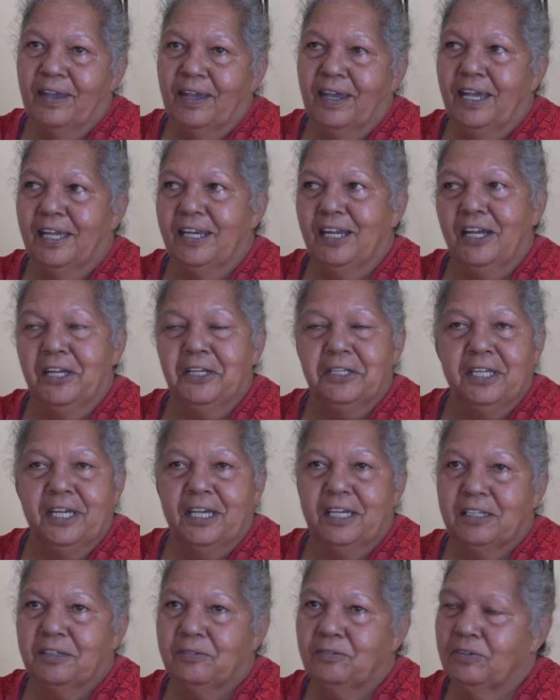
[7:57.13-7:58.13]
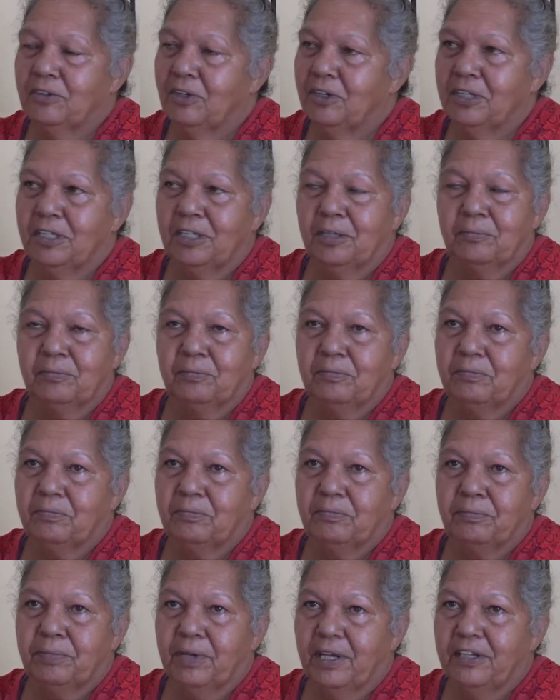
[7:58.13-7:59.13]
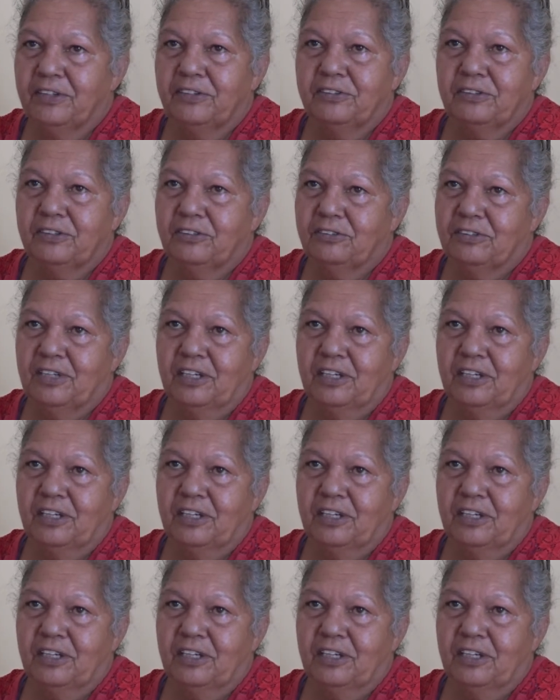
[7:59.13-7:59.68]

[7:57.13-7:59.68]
And I doubt if a lot of them patients